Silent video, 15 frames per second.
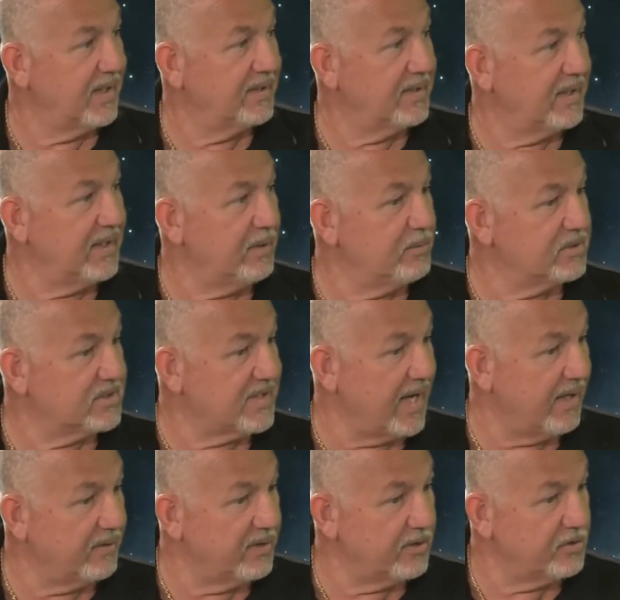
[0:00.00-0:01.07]
I think he was
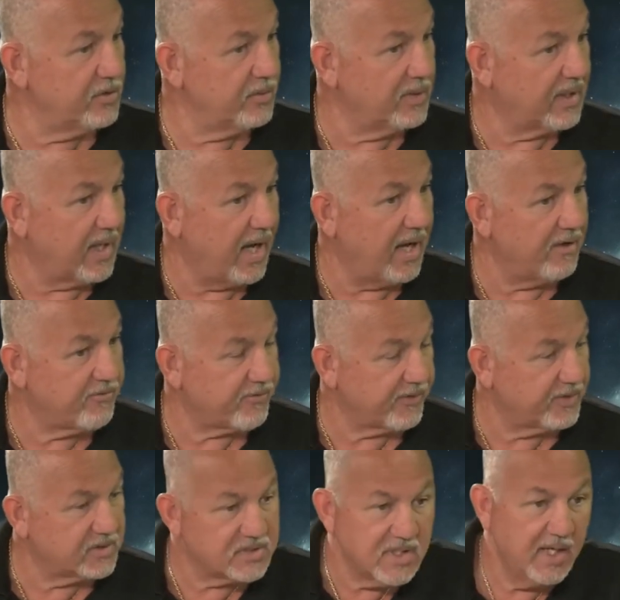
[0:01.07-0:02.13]
down there doing a
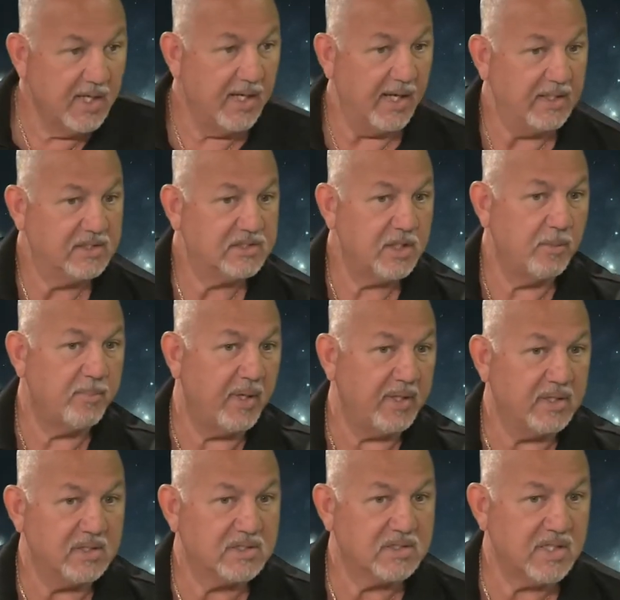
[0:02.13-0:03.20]
conference, and
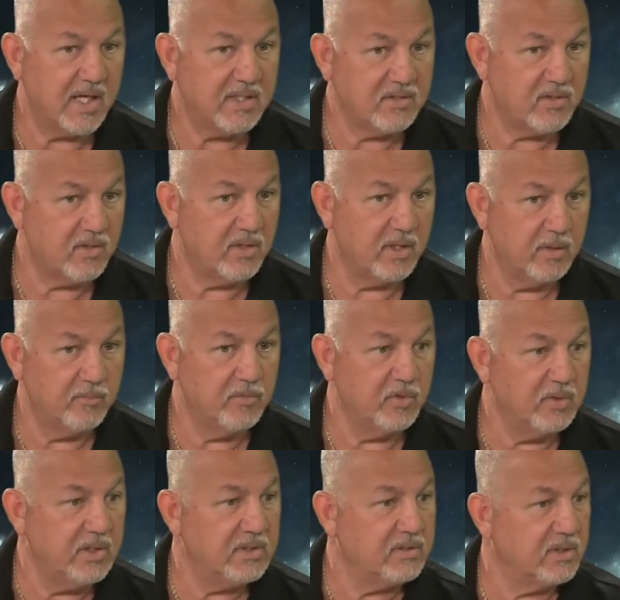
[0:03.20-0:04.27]
somebody said to him, "You
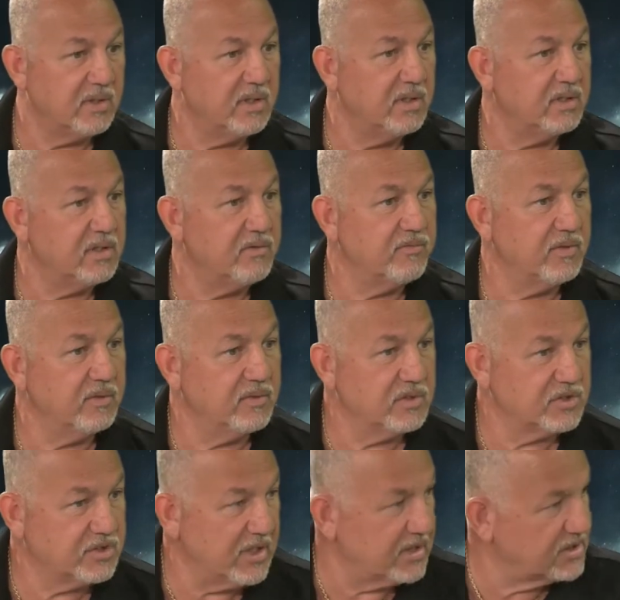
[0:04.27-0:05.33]
need to interview
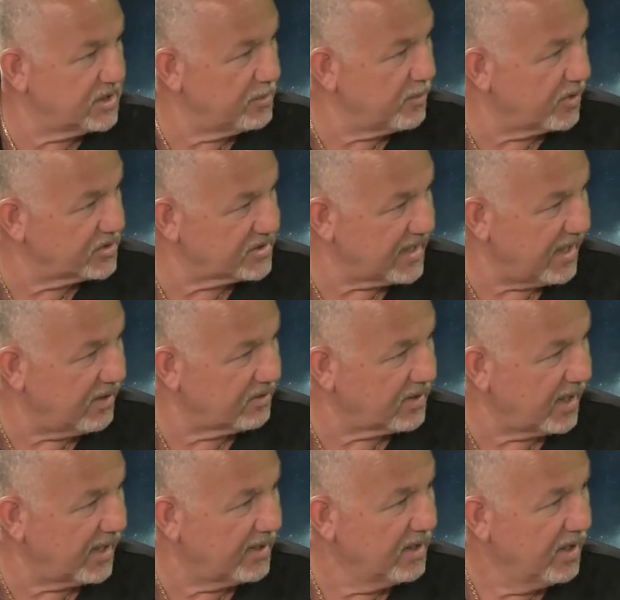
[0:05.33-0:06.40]
this Jesse Marcel
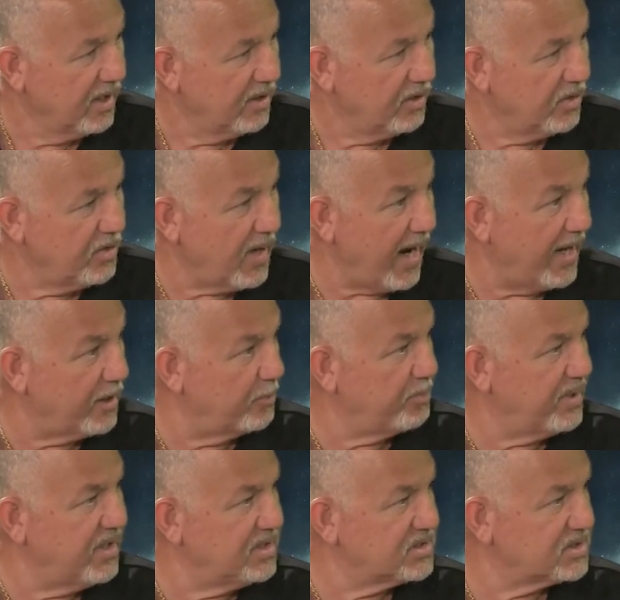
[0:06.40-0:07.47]
guy right. who had a
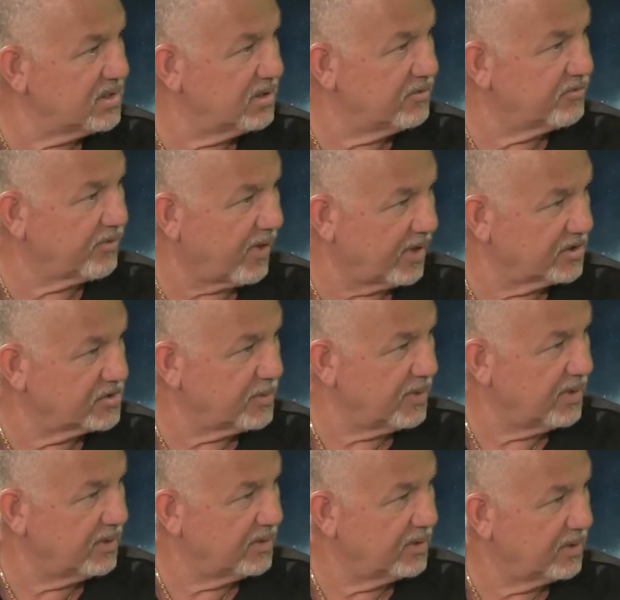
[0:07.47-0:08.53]
piece of
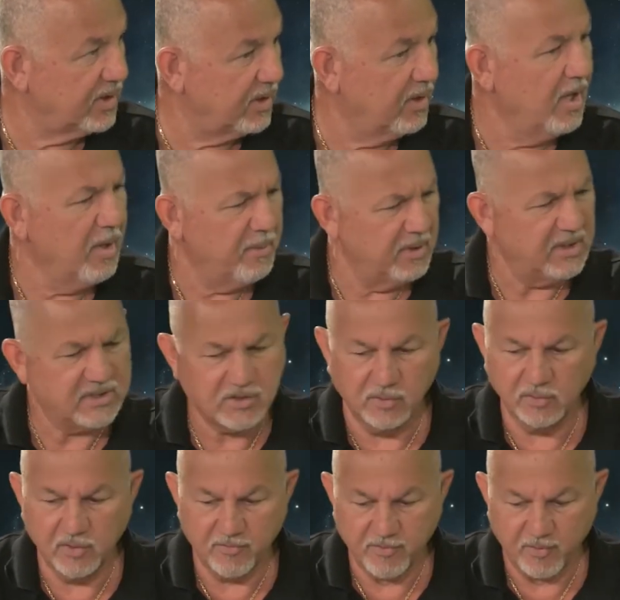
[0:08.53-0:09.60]
Roswell." Right. You know? Well, let's
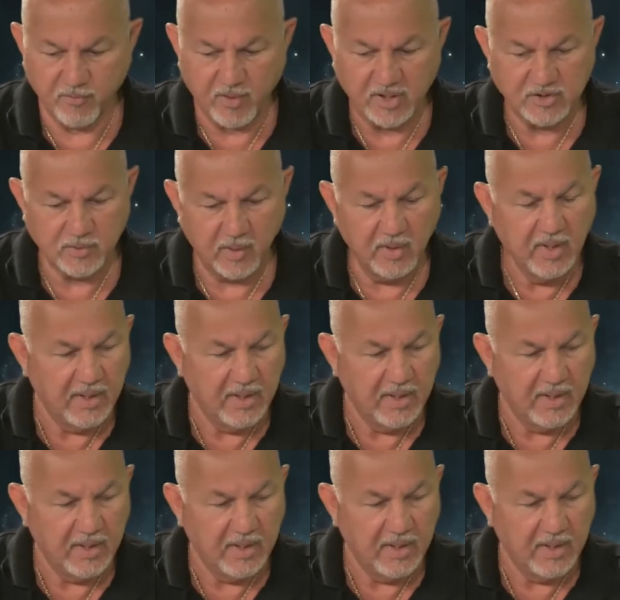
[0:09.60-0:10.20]
hold off on Roswell.